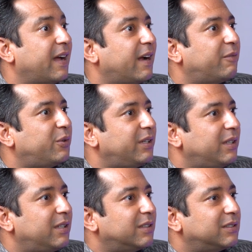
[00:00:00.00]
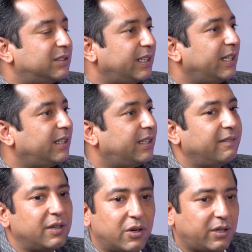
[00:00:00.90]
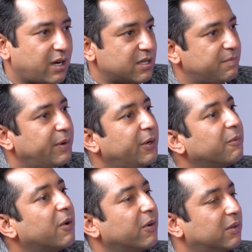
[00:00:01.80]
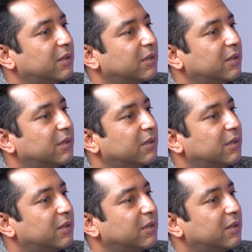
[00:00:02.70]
I would say, they will not trust me tomorrow.